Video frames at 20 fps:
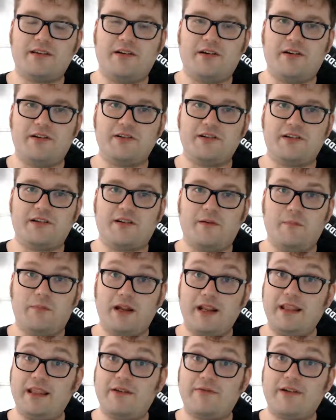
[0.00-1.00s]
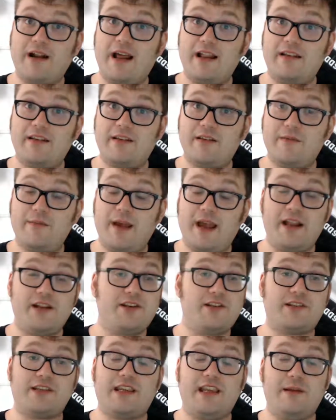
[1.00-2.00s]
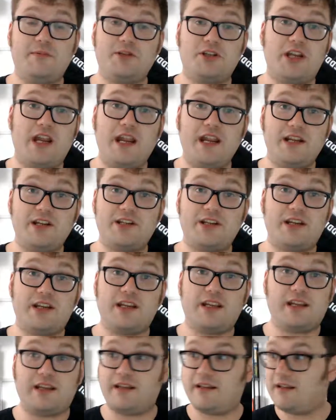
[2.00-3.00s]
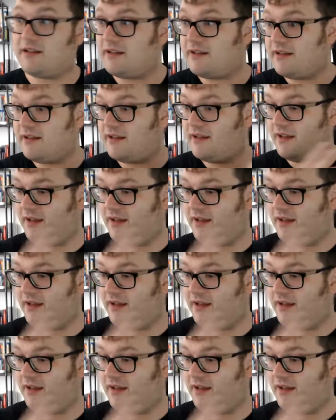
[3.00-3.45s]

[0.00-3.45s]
are completely random and just keep changing